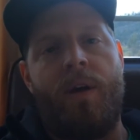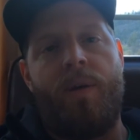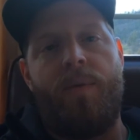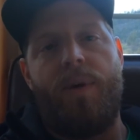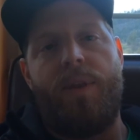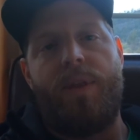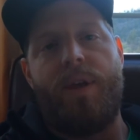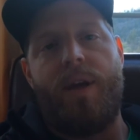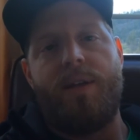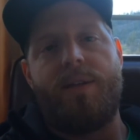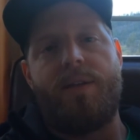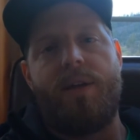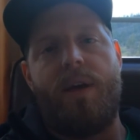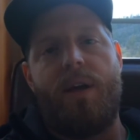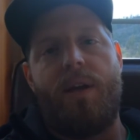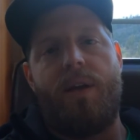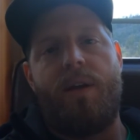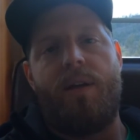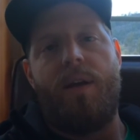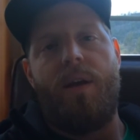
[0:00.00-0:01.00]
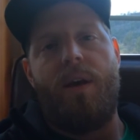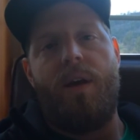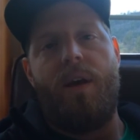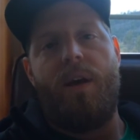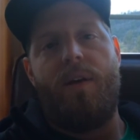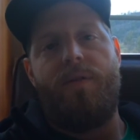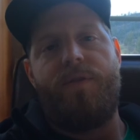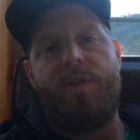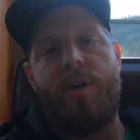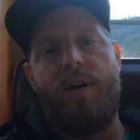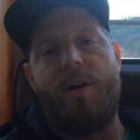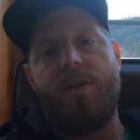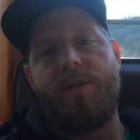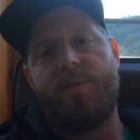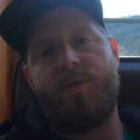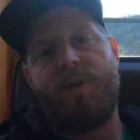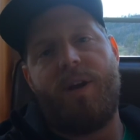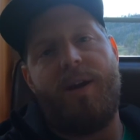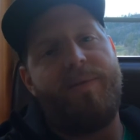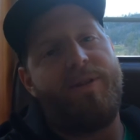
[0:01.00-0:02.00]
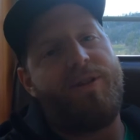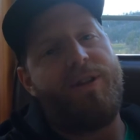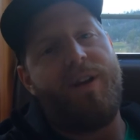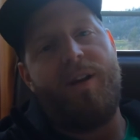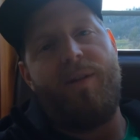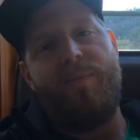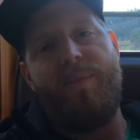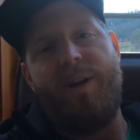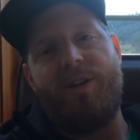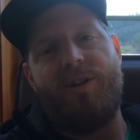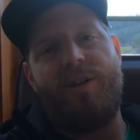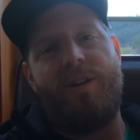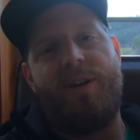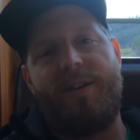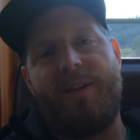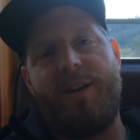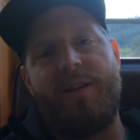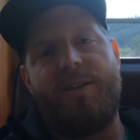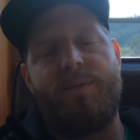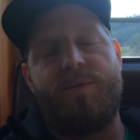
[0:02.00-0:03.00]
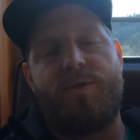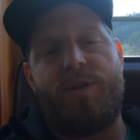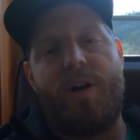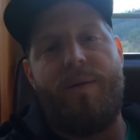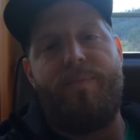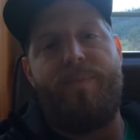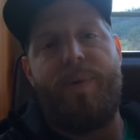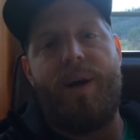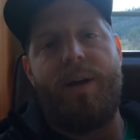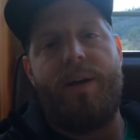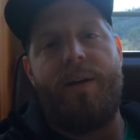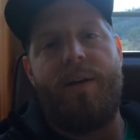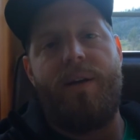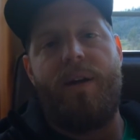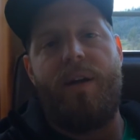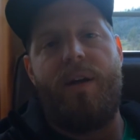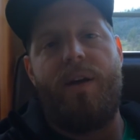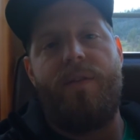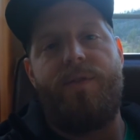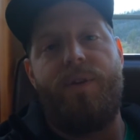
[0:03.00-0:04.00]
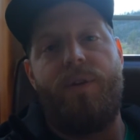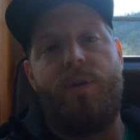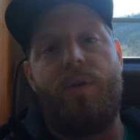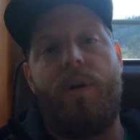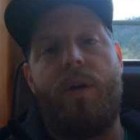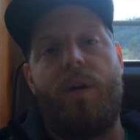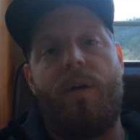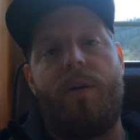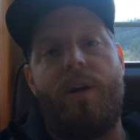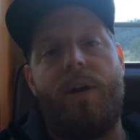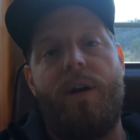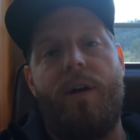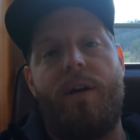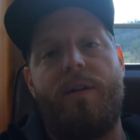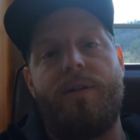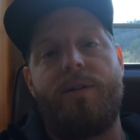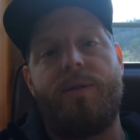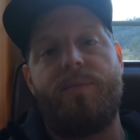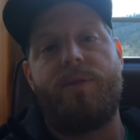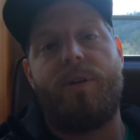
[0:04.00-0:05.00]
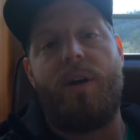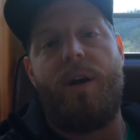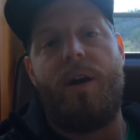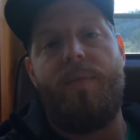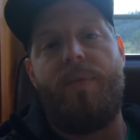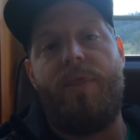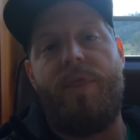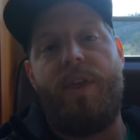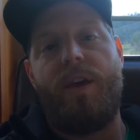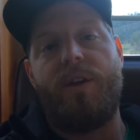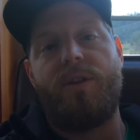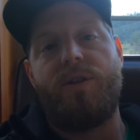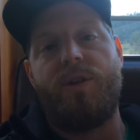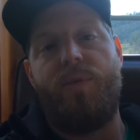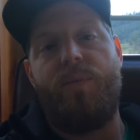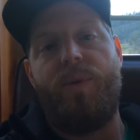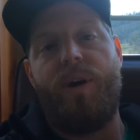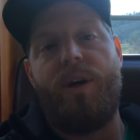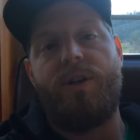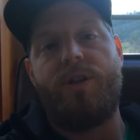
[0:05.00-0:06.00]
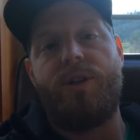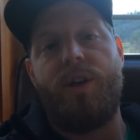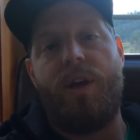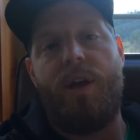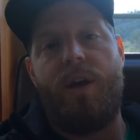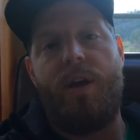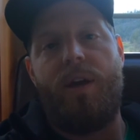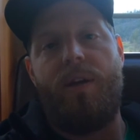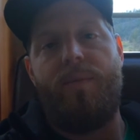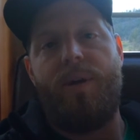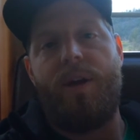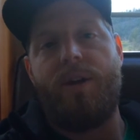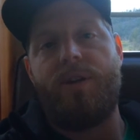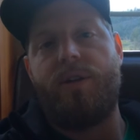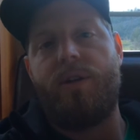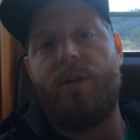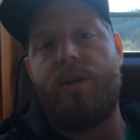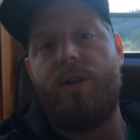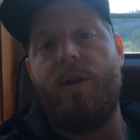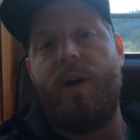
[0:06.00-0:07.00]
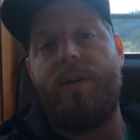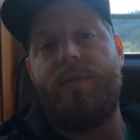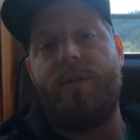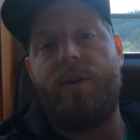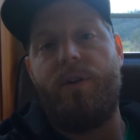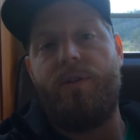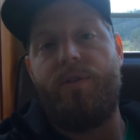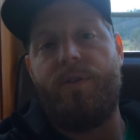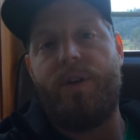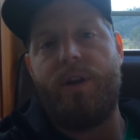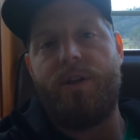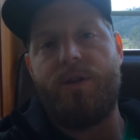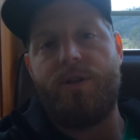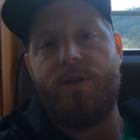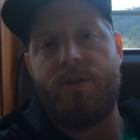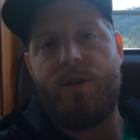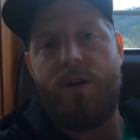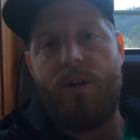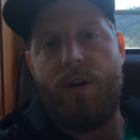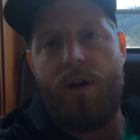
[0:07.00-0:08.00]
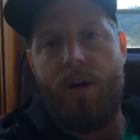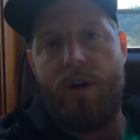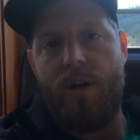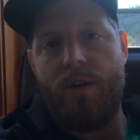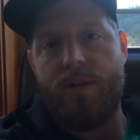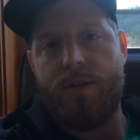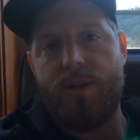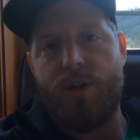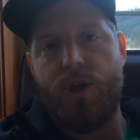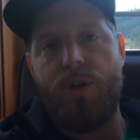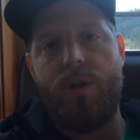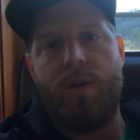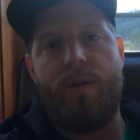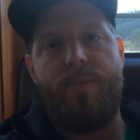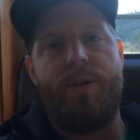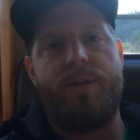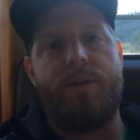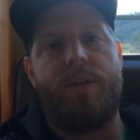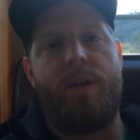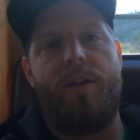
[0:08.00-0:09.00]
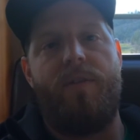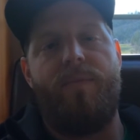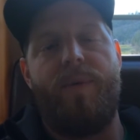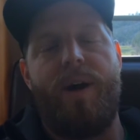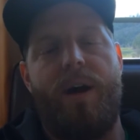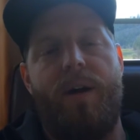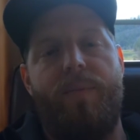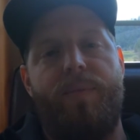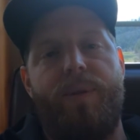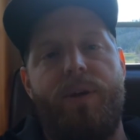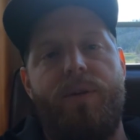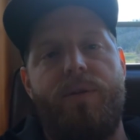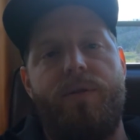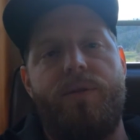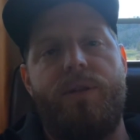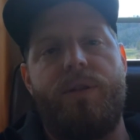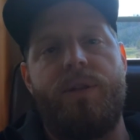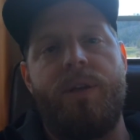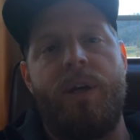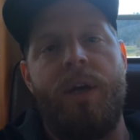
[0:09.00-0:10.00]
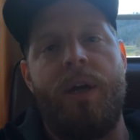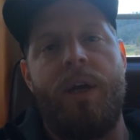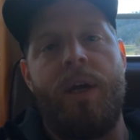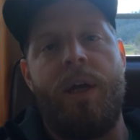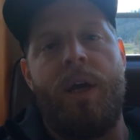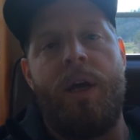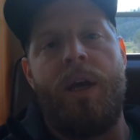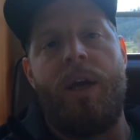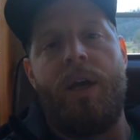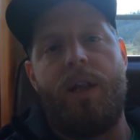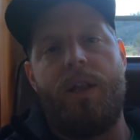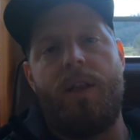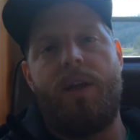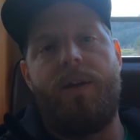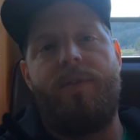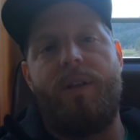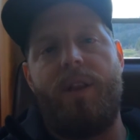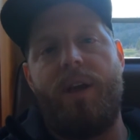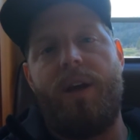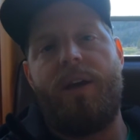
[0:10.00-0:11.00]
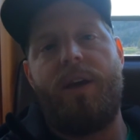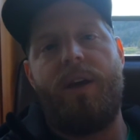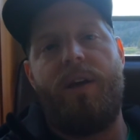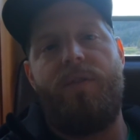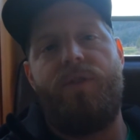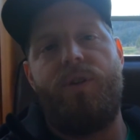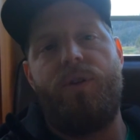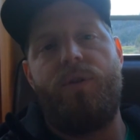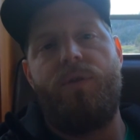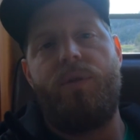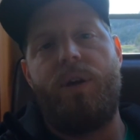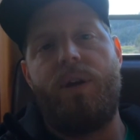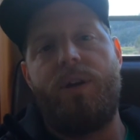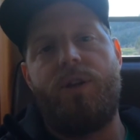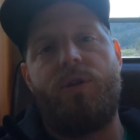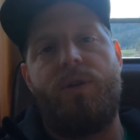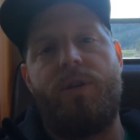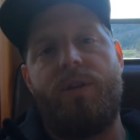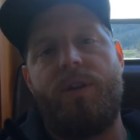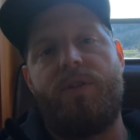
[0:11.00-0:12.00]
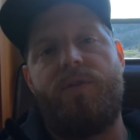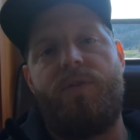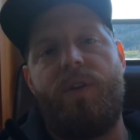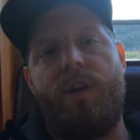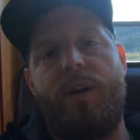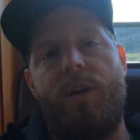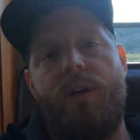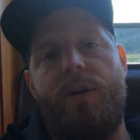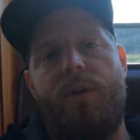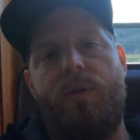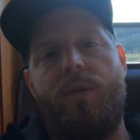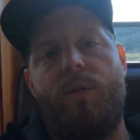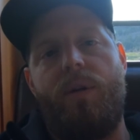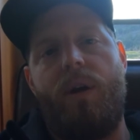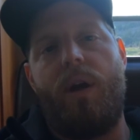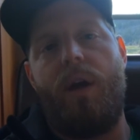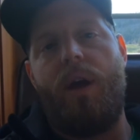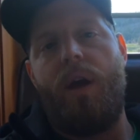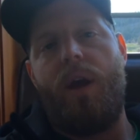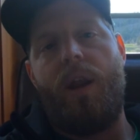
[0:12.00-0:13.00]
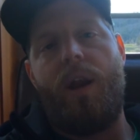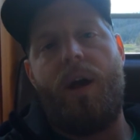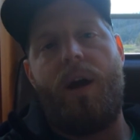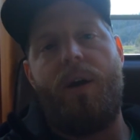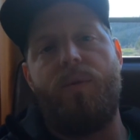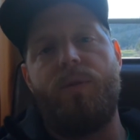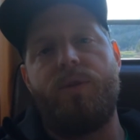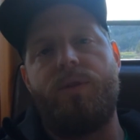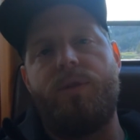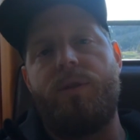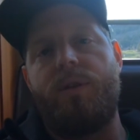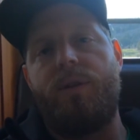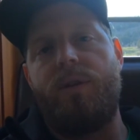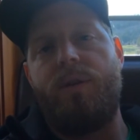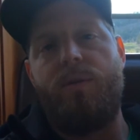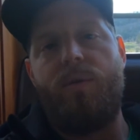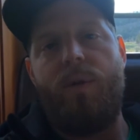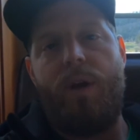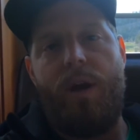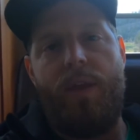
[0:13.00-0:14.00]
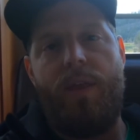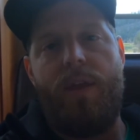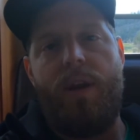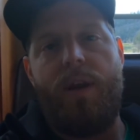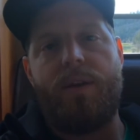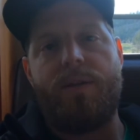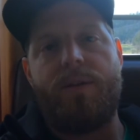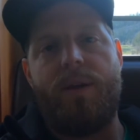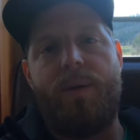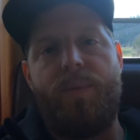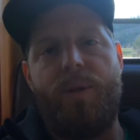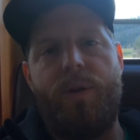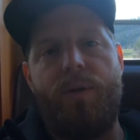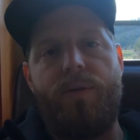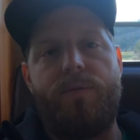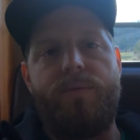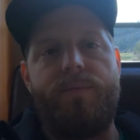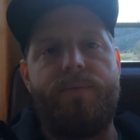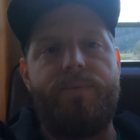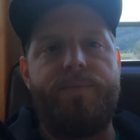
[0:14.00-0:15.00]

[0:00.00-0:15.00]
With that said, if you're not subscribed to the channel, make sure you hit that subscribe button. If you already are subscribed, thanks so much, and make sure you have your notifications turned on so you don't miss any of my uploads. Leave a like if you enjoyed this video, and I will see you in the next upload.